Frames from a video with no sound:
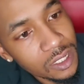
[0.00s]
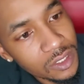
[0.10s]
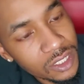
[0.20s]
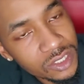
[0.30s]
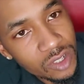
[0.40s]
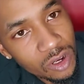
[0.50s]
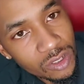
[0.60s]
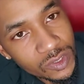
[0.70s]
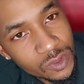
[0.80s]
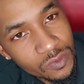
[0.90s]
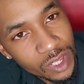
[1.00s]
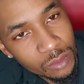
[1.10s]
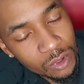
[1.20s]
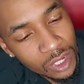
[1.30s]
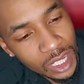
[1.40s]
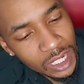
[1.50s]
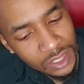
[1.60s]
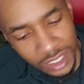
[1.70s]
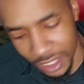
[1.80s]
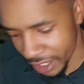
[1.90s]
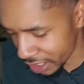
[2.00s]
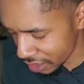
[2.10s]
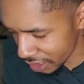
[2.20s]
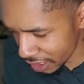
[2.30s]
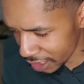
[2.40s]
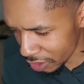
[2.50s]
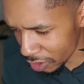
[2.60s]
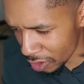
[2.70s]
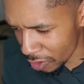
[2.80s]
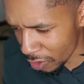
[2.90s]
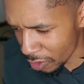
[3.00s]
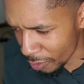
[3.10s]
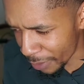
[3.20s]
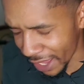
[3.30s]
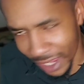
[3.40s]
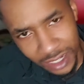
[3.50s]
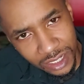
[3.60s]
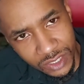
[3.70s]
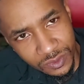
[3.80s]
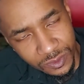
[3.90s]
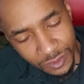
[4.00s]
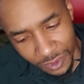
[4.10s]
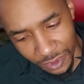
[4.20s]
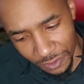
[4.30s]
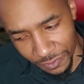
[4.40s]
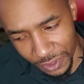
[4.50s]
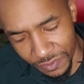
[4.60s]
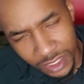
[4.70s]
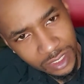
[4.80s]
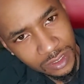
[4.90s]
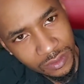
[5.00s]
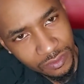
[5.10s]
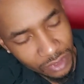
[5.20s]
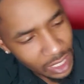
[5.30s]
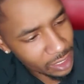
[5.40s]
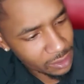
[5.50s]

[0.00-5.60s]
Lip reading: These are also available online. I think I got a whole bag of these, 50 for like